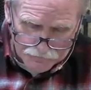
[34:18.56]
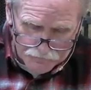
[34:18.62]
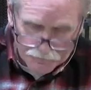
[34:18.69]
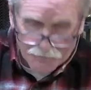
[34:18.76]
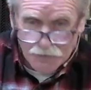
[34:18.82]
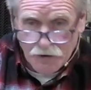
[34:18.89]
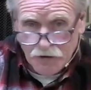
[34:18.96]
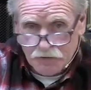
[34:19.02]

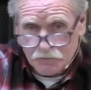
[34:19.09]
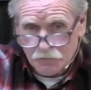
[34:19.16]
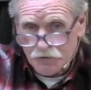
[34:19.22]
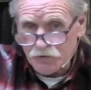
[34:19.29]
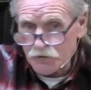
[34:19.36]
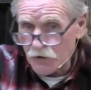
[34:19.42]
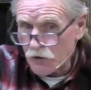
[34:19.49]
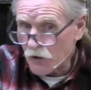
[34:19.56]
But we
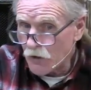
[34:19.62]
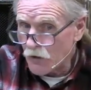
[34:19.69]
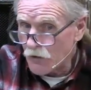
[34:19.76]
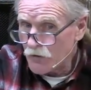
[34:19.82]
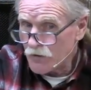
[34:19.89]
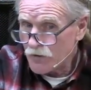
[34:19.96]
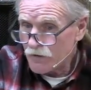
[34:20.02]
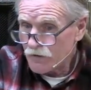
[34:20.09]

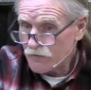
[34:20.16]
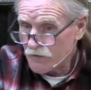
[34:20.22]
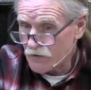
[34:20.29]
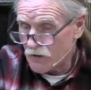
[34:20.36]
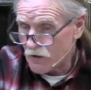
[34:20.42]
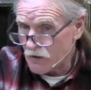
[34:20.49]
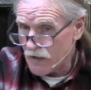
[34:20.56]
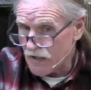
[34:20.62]
know that
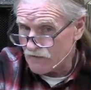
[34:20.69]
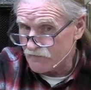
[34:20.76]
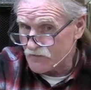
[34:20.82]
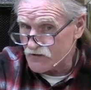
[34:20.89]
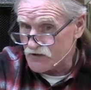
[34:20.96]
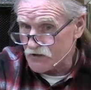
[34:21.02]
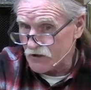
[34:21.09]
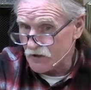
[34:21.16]
our
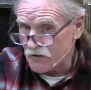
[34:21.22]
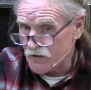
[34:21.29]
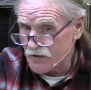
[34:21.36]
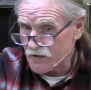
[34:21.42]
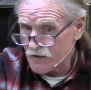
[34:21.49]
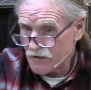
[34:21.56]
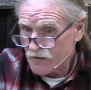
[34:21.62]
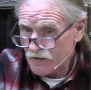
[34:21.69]

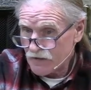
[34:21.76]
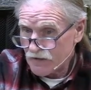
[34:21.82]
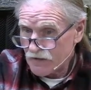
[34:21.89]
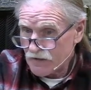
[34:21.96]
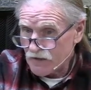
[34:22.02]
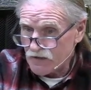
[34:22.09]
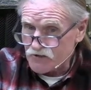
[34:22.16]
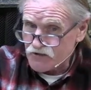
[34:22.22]
adversary
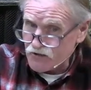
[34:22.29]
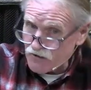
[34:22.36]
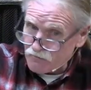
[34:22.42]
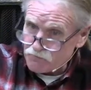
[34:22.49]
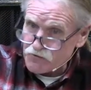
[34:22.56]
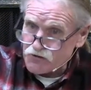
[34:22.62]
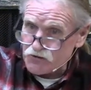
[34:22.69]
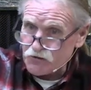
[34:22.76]

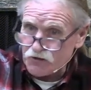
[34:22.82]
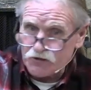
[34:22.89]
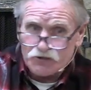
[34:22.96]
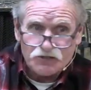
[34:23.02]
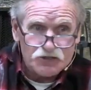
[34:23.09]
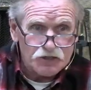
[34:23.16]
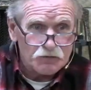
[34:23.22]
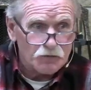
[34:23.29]
attempts to
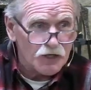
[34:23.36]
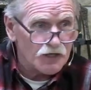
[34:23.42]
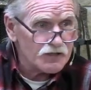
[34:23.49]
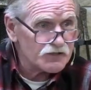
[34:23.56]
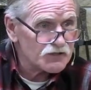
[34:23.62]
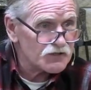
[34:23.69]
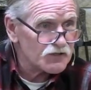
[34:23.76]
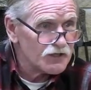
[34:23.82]
condemn
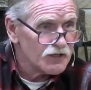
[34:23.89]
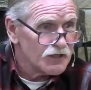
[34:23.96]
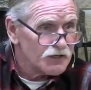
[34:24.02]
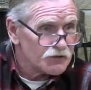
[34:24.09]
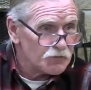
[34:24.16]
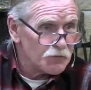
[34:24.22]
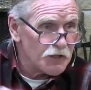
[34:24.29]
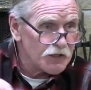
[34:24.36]
us,
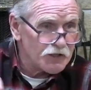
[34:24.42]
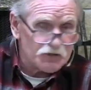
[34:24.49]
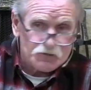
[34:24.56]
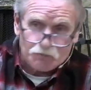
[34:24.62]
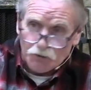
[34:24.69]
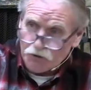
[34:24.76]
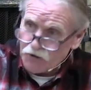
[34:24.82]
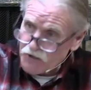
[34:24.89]
to make us
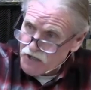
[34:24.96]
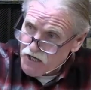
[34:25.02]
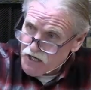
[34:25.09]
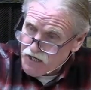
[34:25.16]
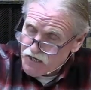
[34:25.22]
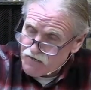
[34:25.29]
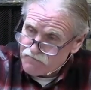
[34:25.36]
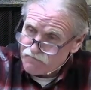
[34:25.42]

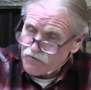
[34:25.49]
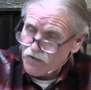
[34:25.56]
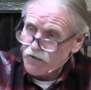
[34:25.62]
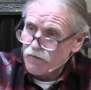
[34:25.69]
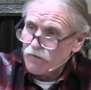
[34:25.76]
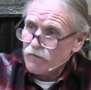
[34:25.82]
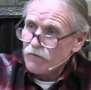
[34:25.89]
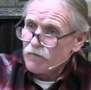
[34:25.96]
believe
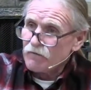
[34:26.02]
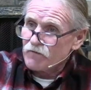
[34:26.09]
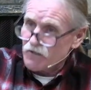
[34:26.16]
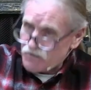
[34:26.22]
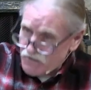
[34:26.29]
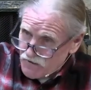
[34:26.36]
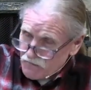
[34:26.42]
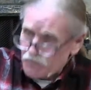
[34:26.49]

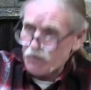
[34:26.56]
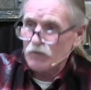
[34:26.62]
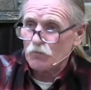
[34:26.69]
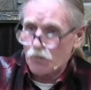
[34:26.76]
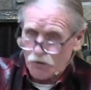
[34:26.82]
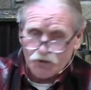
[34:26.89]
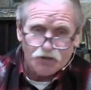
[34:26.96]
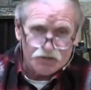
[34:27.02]
that
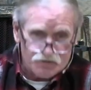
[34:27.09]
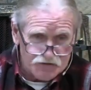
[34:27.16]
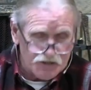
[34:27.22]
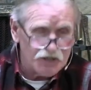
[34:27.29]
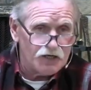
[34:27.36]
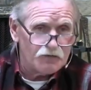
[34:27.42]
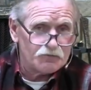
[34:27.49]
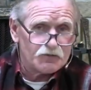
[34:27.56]
we're
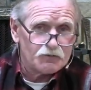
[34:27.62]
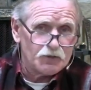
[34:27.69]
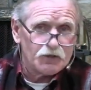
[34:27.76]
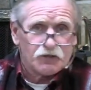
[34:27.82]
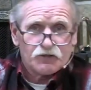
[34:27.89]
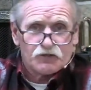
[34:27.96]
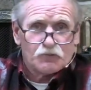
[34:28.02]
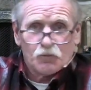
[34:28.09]
condemned
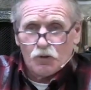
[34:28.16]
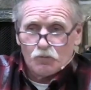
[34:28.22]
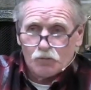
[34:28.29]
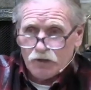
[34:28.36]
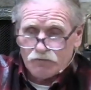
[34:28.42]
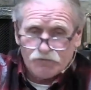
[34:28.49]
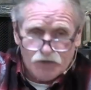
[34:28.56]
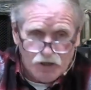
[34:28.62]
because of what
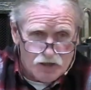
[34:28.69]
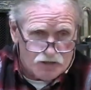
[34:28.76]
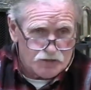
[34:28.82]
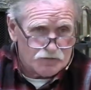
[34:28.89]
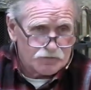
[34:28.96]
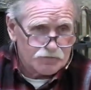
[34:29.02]
we've done.